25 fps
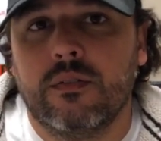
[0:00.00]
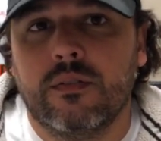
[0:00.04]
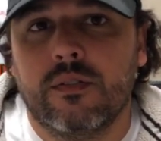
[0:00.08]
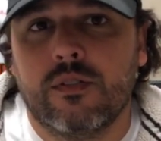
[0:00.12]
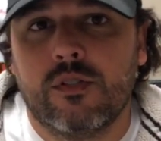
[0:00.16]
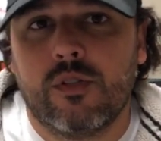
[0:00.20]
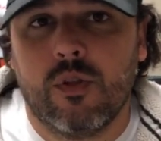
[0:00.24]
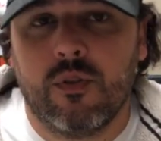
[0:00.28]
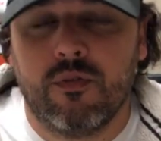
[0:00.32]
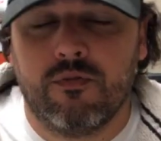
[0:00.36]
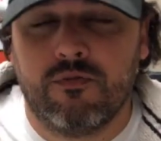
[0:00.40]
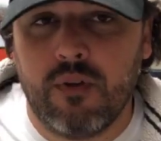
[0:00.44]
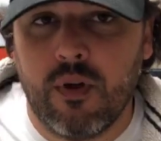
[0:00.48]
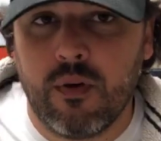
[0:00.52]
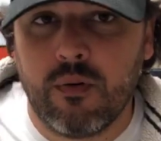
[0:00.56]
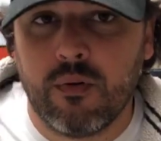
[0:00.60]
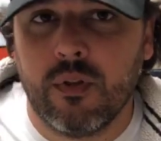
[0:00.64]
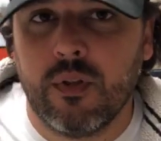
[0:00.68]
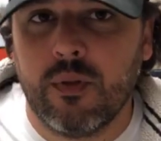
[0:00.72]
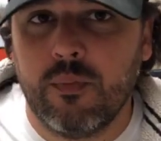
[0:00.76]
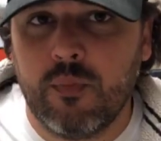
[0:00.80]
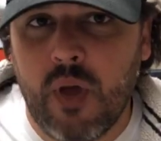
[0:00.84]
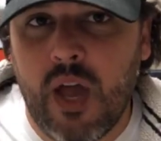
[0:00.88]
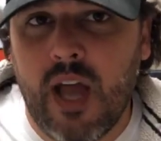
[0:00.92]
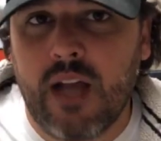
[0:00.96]
So the
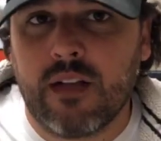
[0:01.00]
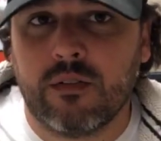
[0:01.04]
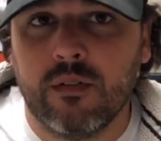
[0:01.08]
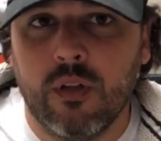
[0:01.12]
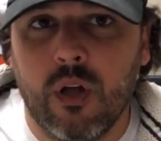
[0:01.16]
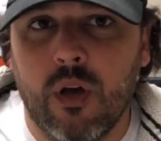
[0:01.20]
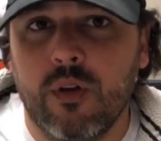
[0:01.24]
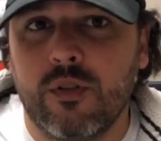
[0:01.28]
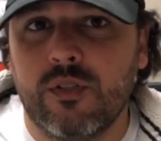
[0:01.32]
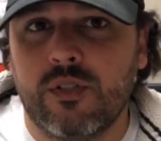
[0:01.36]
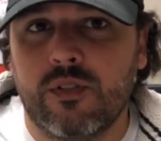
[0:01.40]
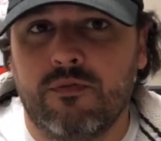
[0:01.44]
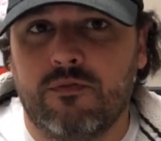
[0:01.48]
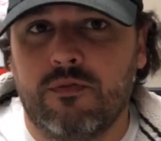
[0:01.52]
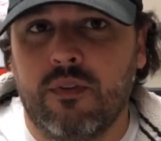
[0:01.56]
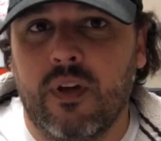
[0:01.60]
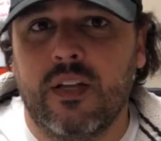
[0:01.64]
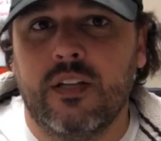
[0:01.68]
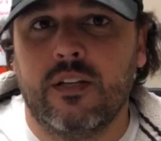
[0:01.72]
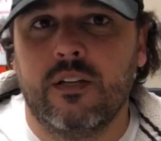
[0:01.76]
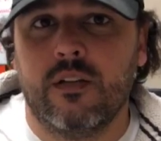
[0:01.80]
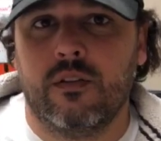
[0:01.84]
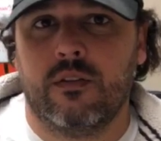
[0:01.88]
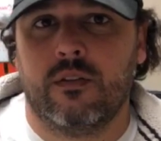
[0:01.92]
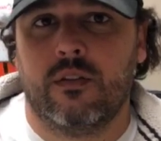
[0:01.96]
federally backed loans, the
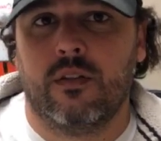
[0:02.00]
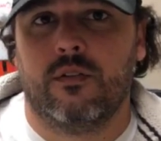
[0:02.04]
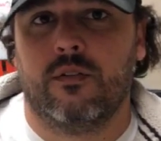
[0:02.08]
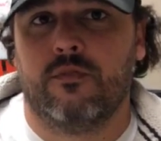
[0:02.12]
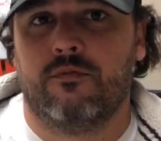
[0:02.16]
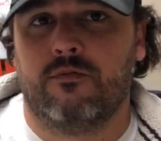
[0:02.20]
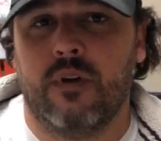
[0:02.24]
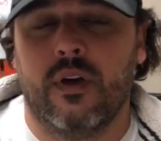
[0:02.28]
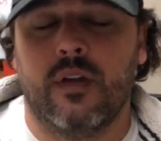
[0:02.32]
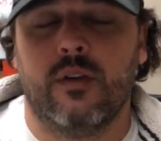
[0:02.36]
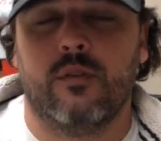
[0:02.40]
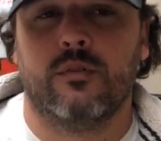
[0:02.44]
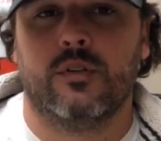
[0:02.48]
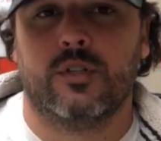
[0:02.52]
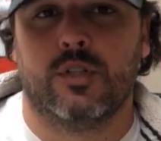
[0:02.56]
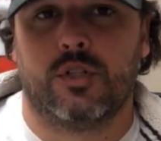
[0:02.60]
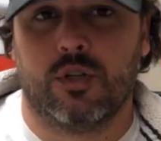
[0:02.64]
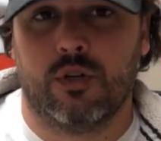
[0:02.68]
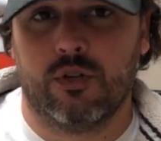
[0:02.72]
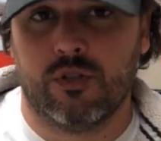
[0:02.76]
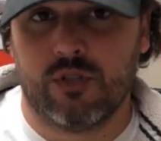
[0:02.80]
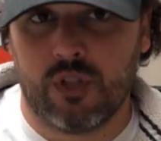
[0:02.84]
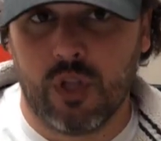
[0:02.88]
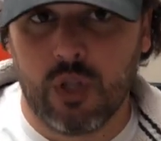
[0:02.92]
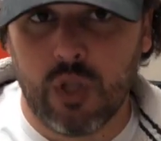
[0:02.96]
Fed who
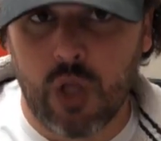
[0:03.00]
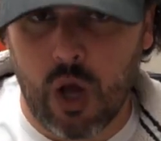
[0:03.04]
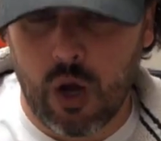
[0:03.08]
insures the